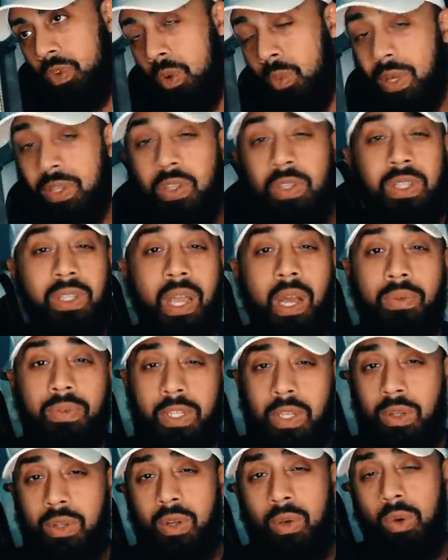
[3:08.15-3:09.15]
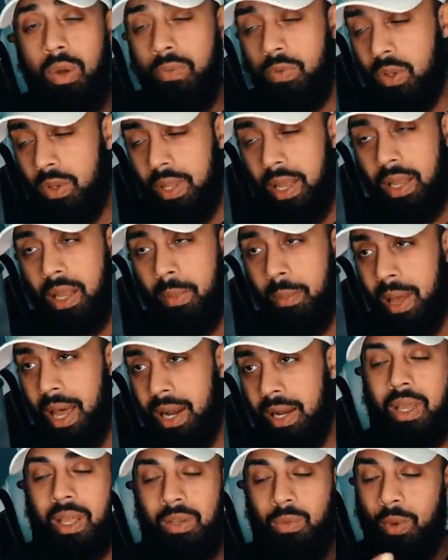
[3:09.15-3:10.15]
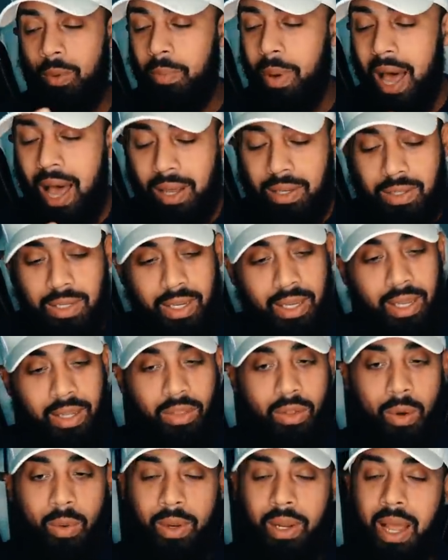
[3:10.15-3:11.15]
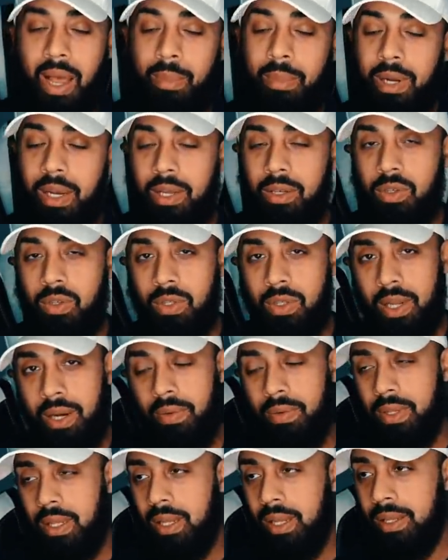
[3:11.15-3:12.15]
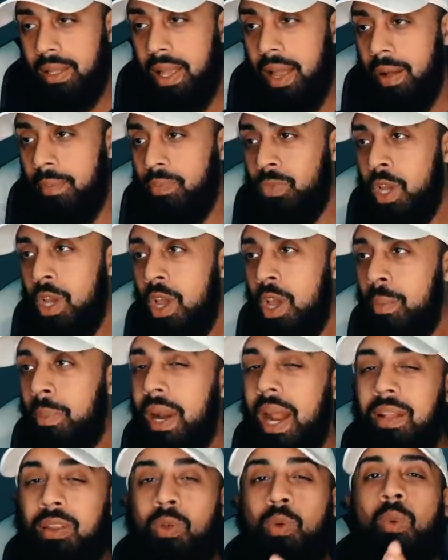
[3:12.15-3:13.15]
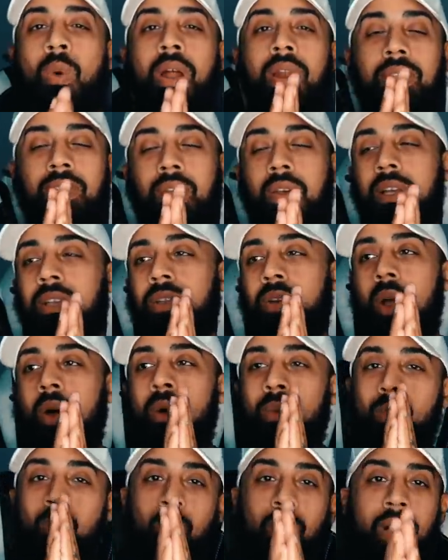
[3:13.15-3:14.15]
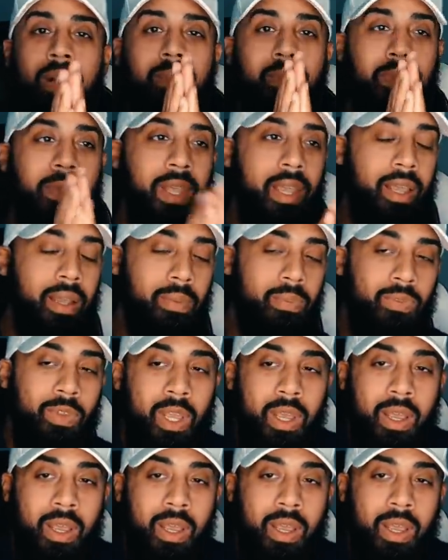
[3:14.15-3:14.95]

Which is tough to do if you think about it, because with boxing and throwing combinations and everything like that. But I do want to touch on one thing.